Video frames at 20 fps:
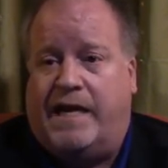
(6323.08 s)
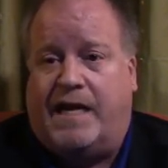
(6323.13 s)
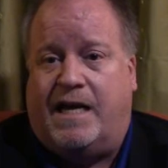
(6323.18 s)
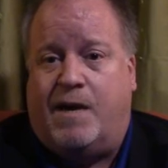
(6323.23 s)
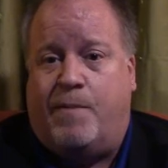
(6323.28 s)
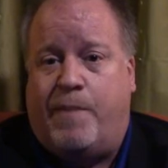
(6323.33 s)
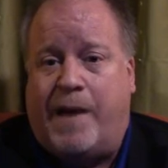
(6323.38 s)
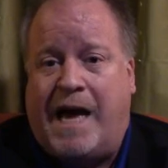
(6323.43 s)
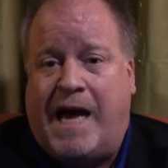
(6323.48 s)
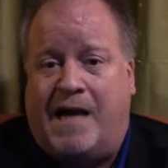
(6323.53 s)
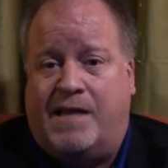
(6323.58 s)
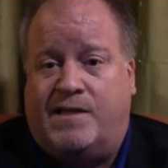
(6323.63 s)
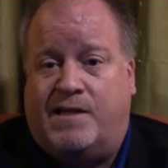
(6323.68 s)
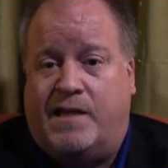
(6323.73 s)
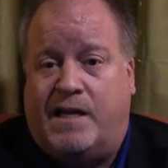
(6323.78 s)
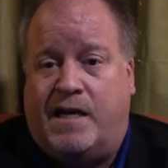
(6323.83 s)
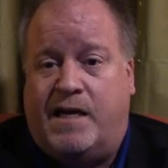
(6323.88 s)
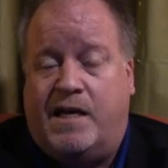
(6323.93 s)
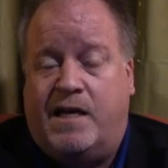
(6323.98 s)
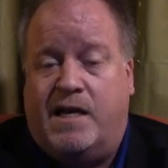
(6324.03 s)

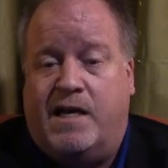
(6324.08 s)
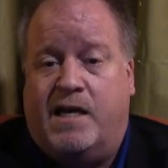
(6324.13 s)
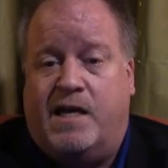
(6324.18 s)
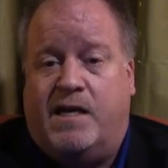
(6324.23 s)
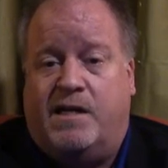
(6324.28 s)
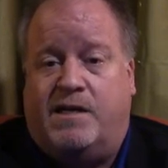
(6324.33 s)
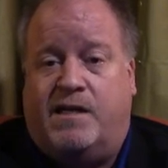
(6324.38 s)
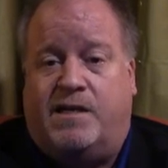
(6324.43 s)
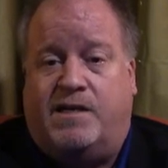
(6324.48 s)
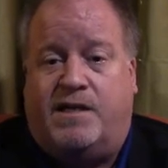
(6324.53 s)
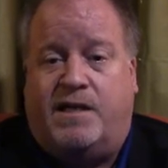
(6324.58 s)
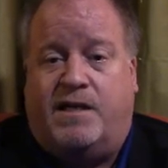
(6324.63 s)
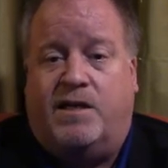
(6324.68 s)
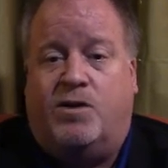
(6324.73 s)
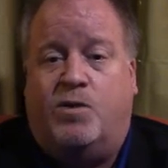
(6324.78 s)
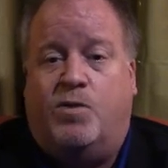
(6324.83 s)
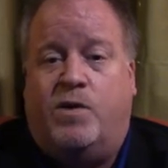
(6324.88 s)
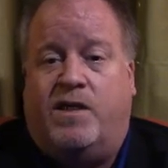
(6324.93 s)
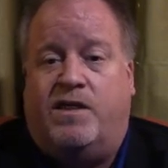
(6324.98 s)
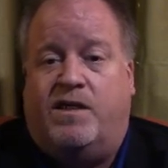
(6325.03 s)
capacity to
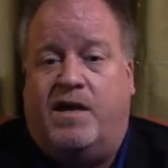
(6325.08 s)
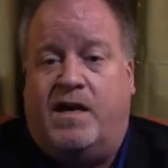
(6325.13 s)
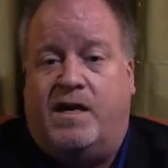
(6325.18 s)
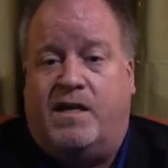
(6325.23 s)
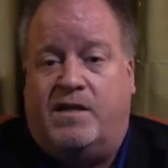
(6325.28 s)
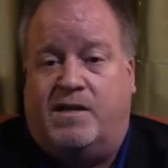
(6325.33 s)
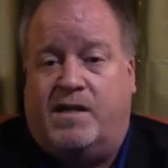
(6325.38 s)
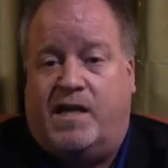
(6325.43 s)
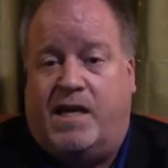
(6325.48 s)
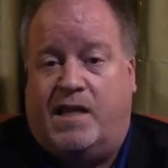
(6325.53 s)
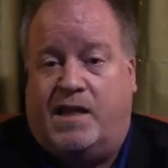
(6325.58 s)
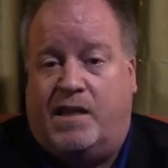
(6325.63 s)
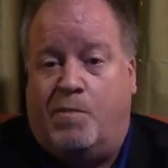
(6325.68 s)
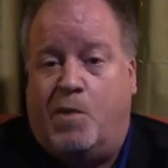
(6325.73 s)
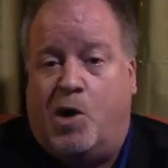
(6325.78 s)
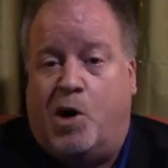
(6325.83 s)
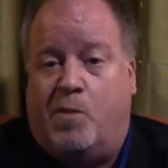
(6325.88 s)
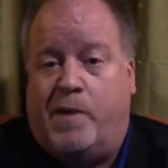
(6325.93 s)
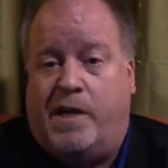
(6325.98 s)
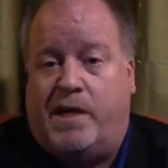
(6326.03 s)
deal with things in the
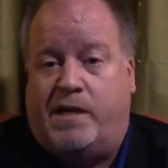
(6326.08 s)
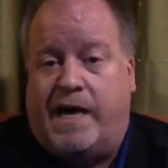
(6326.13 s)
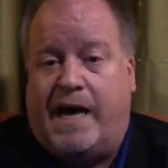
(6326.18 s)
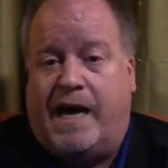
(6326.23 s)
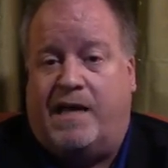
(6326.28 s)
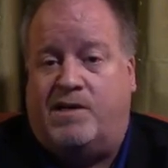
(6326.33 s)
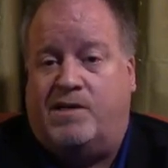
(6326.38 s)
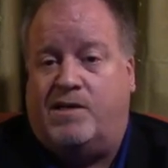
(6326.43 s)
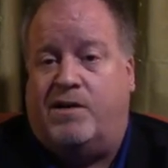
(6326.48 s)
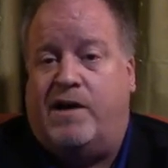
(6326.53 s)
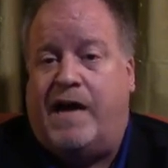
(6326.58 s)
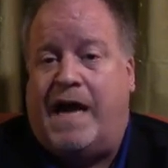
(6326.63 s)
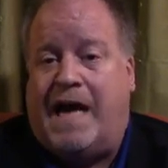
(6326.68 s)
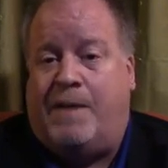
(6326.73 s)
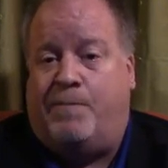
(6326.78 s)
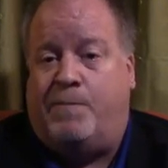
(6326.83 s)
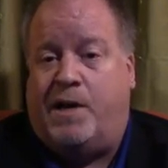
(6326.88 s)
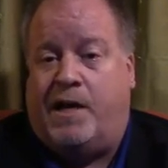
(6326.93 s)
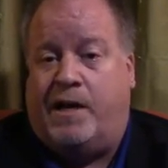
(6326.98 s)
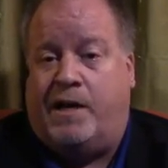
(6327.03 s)
moment as they're
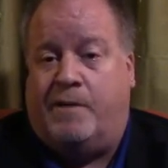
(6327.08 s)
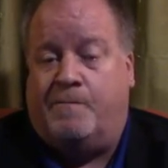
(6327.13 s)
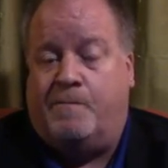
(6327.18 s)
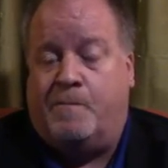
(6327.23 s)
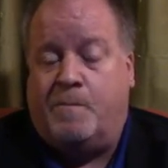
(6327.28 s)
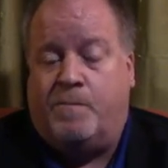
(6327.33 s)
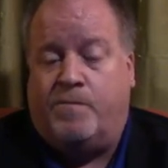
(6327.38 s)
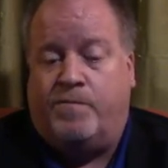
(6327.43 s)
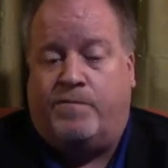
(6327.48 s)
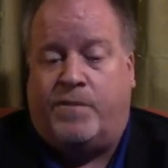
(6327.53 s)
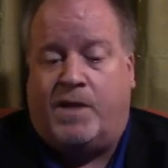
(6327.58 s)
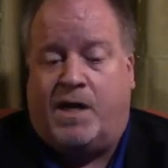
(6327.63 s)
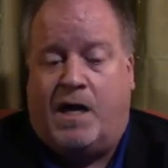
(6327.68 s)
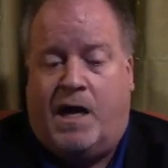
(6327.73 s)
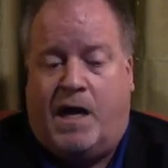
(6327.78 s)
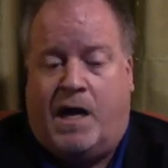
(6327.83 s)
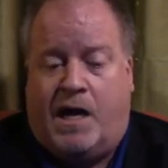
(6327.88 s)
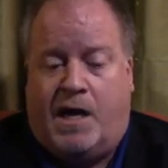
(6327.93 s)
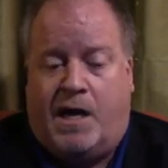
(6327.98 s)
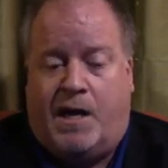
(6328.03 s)
happening,
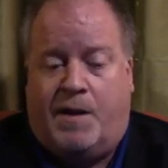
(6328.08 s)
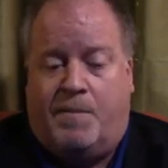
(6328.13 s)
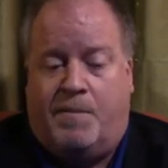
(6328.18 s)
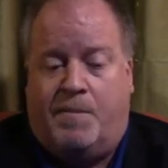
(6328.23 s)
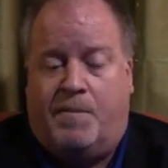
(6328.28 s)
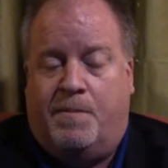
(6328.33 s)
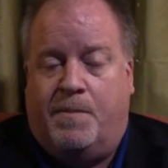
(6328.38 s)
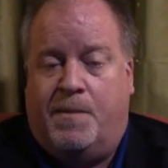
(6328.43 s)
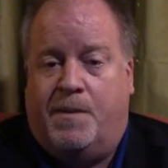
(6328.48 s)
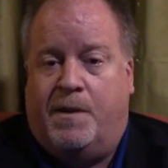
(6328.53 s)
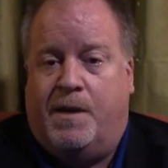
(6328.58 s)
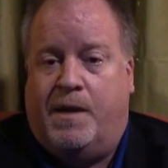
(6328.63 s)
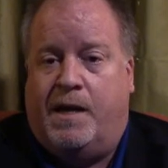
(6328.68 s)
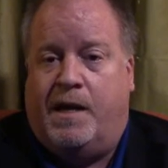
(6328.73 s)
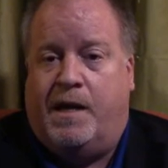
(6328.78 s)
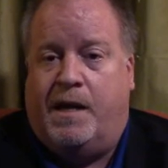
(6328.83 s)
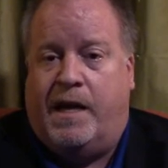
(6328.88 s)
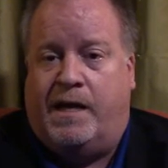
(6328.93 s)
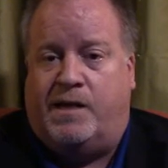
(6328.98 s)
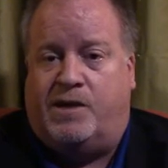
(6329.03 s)
and
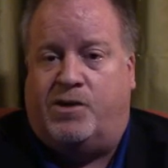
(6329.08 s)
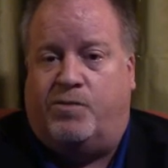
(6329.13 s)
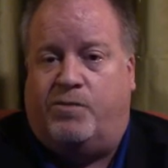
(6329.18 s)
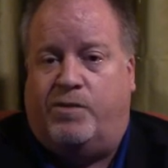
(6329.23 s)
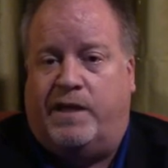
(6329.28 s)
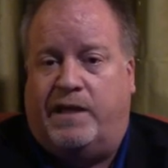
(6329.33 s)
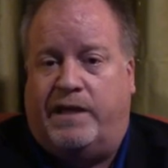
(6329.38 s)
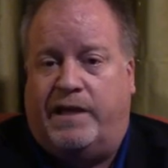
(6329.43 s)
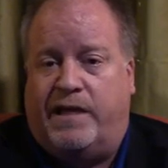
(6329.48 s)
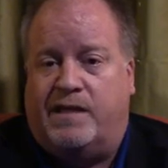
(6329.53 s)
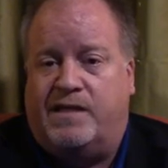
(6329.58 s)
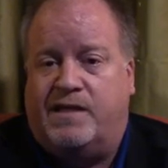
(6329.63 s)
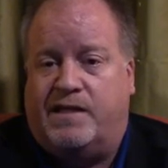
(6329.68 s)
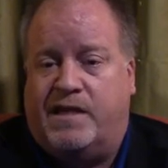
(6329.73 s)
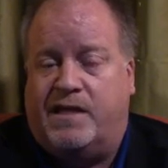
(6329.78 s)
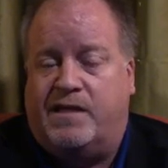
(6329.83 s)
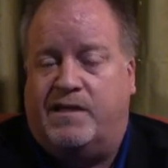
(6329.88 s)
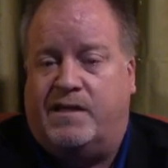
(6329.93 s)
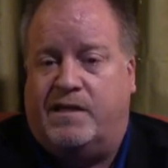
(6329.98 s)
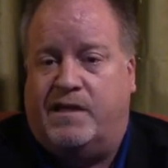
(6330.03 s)
to really
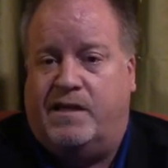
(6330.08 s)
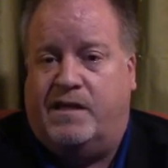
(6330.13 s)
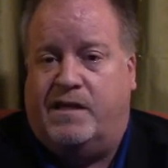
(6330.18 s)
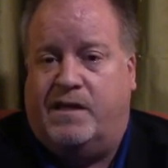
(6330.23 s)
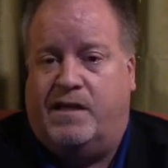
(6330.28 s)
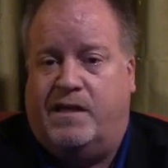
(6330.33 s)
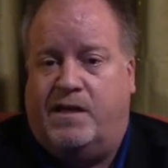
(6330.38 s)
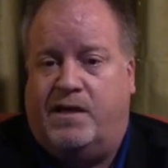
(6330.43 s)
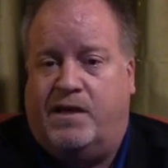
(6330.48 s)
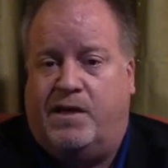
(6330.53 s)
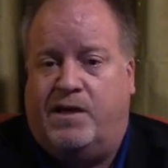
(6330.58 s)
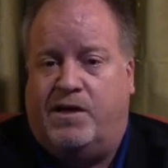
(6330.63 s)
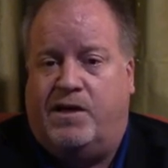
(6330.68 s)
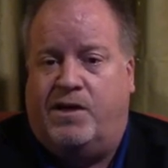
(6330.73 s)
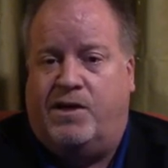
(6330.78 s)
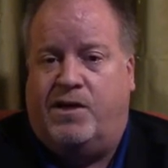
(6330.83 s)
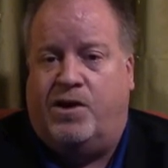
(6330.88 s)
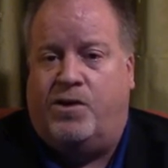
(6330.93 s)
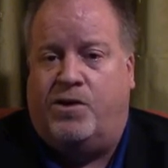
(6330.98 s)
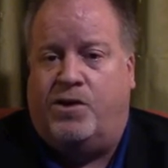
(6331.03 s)
assist
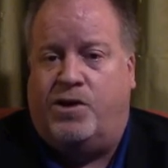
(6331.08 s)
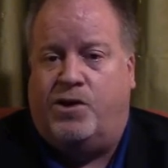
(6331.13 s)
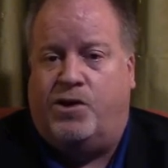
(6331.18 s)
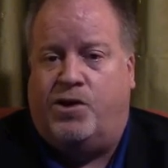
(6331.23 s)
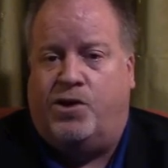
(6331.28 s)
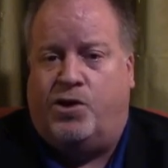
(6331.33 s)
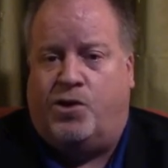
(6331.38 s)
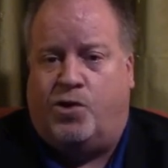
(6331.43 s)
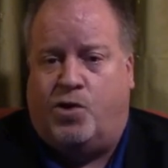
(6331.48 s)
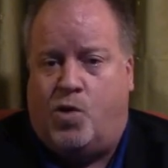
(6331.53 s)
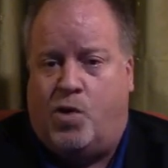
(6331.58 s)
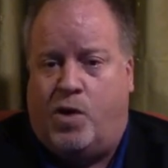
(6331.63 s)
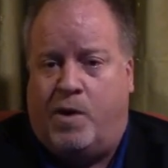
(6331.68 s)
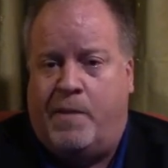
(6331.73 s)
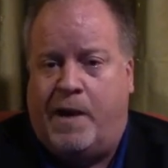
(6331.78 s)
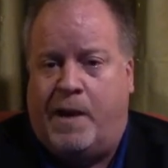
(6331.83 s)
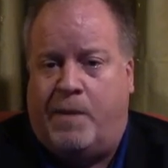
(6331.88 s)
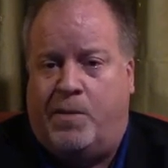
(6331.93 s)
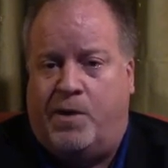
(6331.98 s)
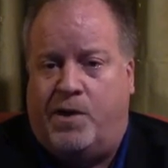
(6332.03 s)
your core
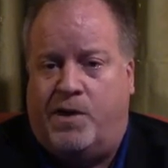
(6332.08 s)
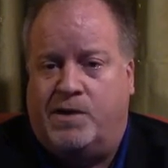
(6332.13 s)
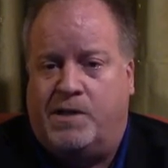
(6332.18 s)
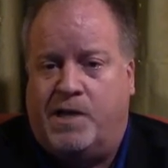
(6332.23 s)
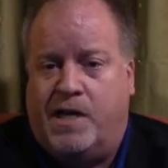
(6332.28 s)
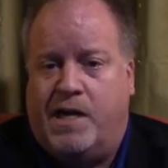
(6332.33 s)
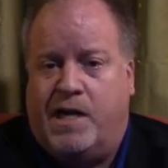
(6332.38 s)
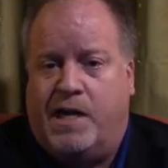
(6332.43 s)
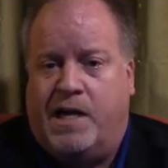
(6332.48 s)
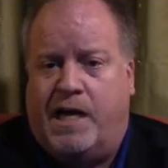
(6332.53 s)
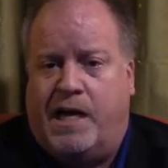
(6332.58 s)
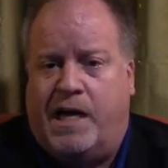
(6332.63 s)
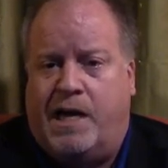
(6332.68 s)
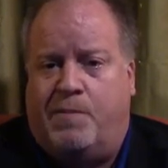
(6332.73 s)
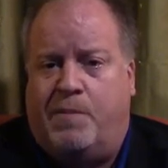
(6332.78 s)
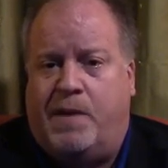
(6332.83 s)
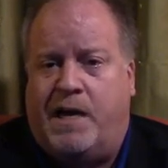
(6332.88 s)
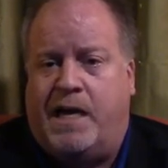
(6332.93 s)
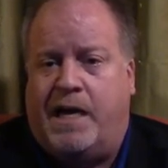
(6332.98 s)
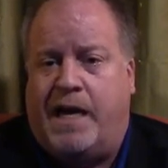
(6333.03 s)
members
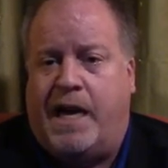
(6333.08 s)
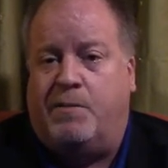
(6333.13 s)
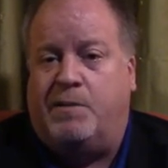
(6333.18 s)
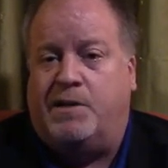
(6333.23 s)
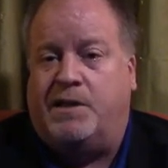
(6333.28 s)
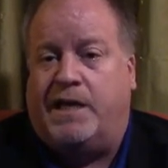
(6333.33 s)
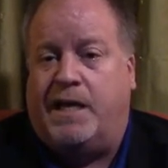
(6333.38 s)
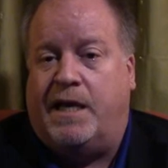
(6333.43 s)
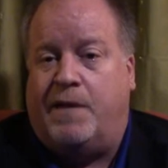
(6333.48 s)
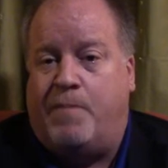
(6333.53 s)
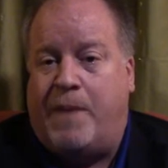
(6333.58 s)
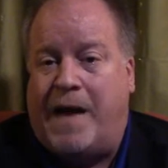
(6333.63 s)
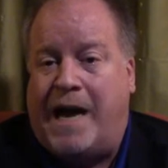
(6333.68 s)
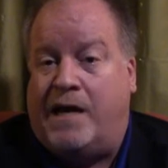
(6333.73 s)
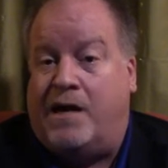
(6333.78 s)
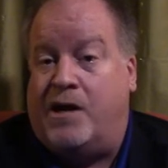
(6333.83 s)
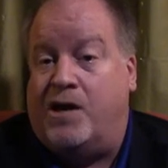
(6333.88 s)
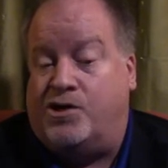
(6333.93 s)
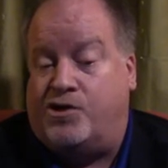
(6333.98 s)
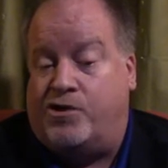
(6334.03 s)
in being able to get
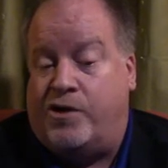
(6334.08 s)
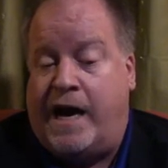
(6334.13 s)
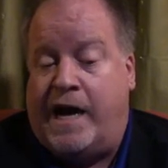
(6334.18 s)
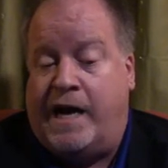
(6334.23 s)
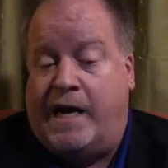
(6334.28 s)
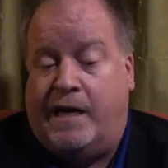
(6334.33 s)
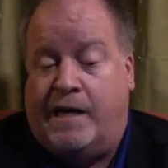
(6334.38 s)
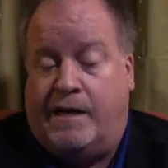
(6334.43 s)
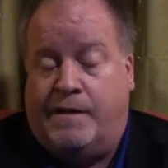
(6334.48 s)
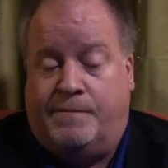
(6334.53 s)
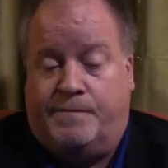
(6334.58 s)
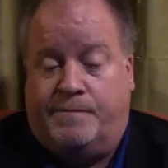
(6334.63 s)
back on track.